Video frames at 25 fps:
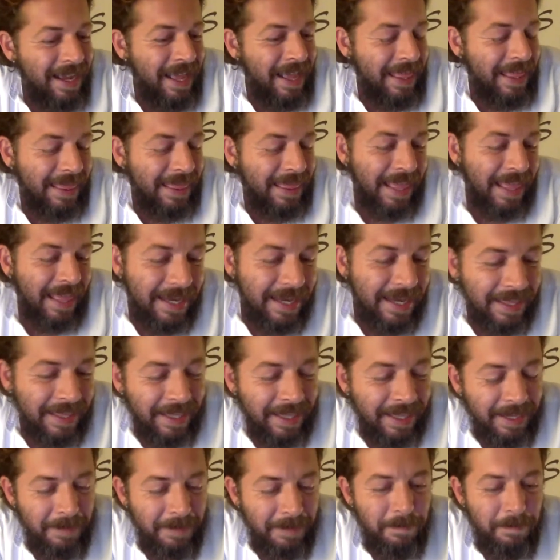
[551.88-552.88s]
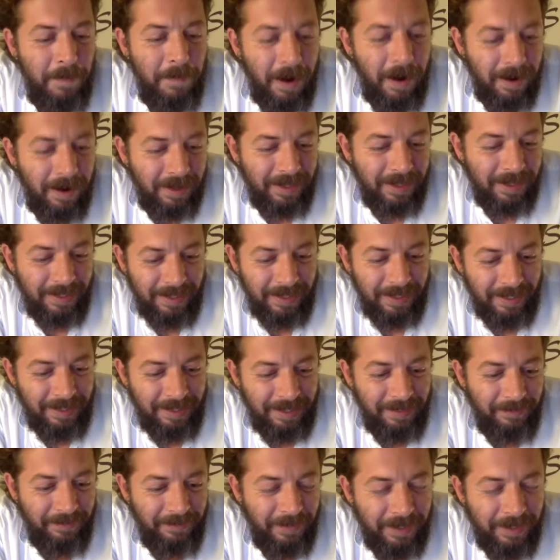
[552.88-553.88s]
then they embark in
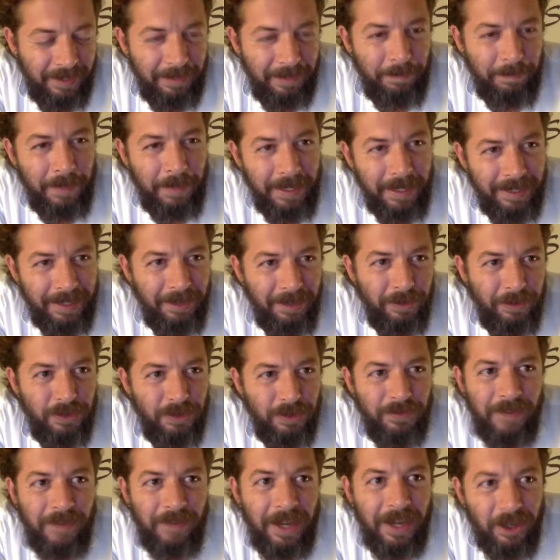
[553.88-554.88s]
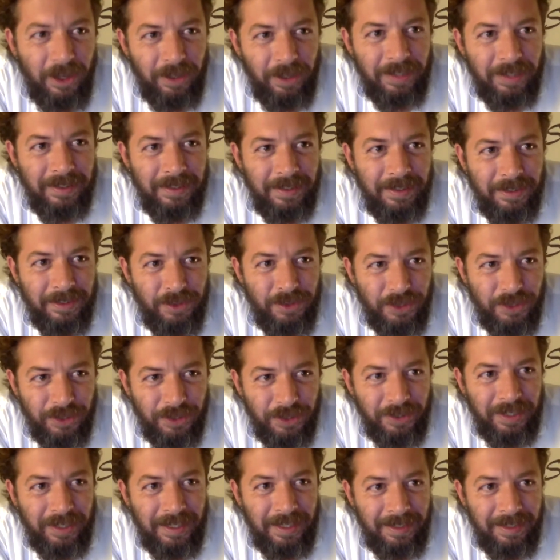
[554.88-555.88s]
a very perilous, violent
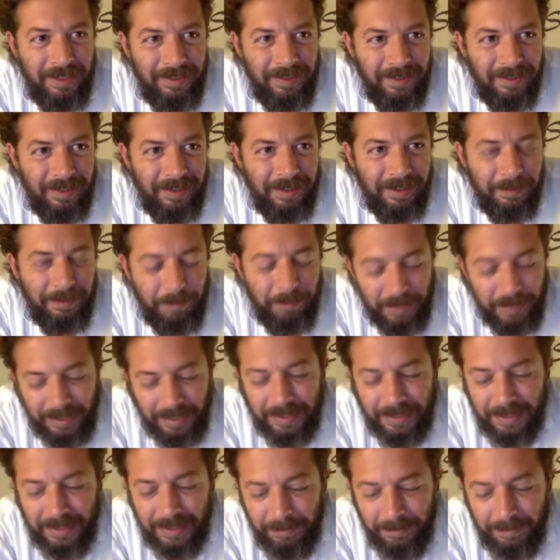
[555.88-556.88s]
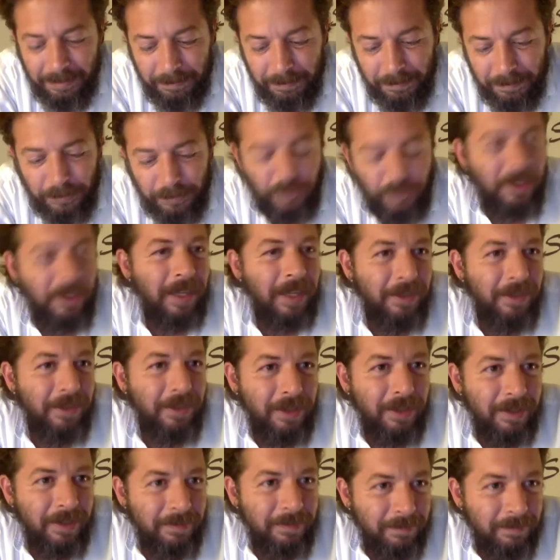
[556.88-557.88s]
journey that brings them
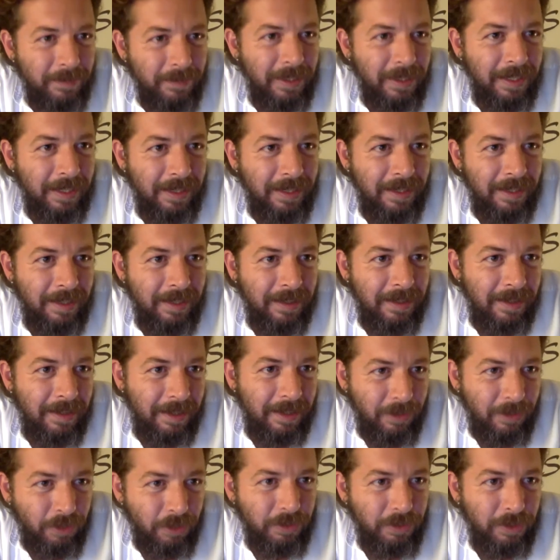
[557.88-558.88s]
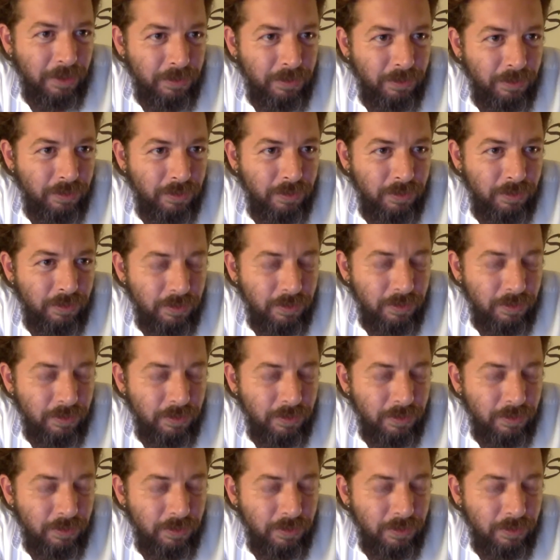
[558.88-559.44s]
together in order to